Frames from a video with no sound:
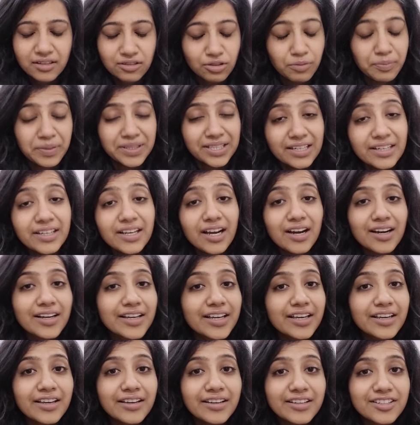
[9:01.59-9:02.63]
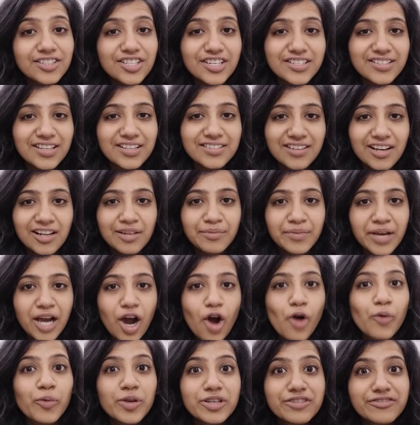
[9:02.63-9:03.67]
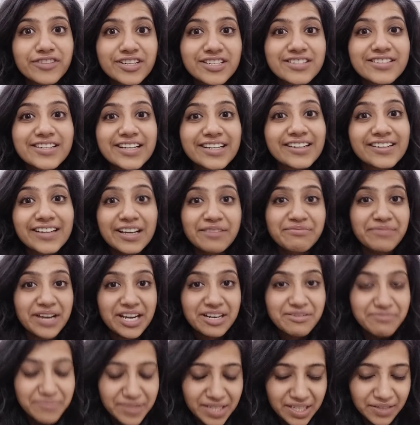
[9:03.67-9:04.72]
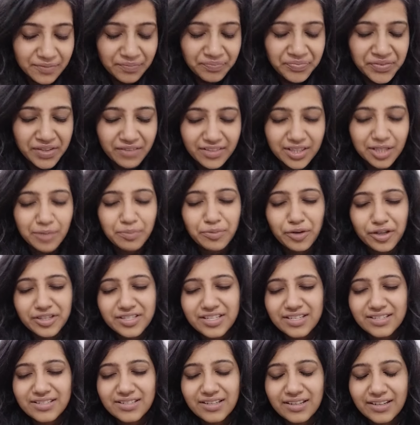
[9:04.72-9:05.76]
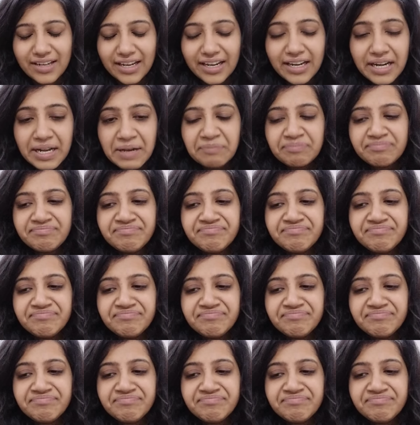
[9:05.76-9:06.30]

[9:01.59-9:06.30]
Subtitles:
So pata nahi aage 6-7 saal mein how much frustrated I might be with the process, right?